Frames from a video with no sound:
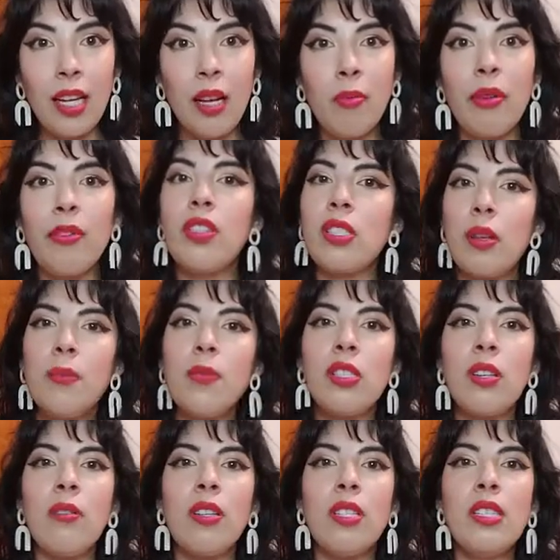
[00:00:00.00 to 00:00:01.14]
But for some
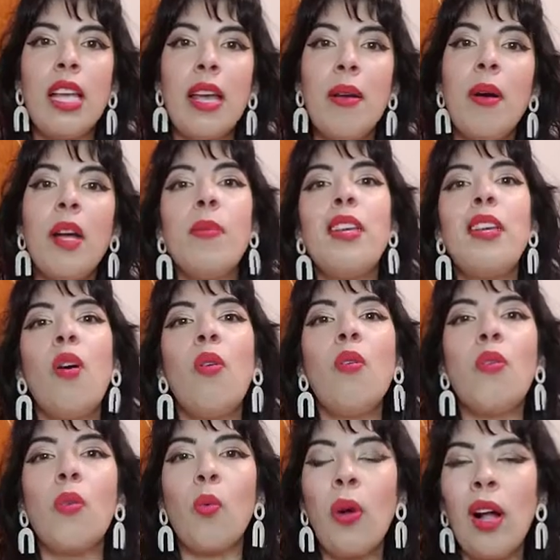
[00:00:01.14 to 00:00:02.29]
students, it might be
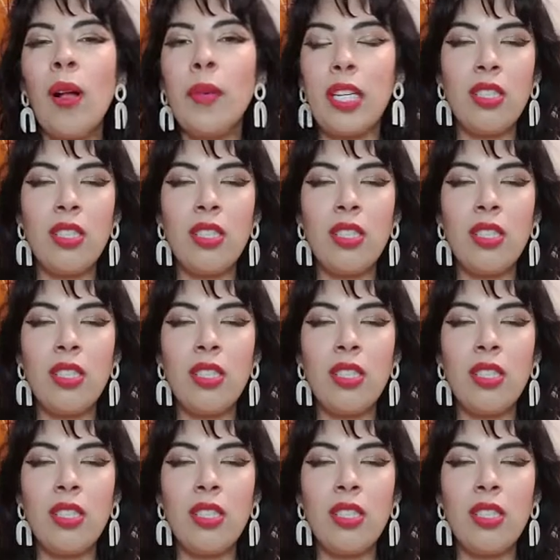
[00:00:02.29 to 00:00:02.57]
overwhelming,